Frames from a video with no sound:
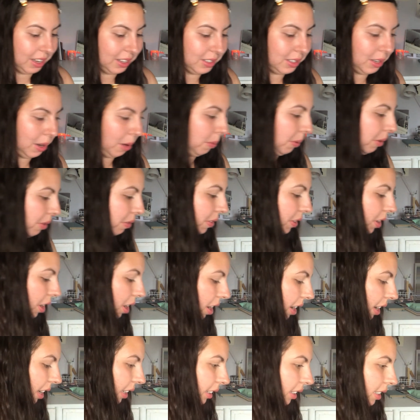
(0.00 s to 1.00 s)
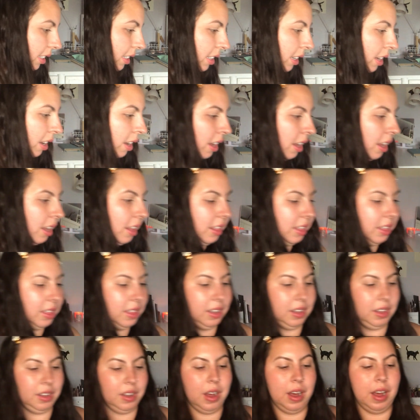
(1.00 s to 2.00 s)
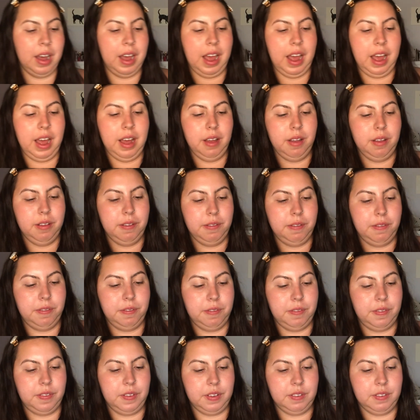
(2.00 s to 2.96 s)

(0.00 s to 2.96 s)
So we've got the e.l.f.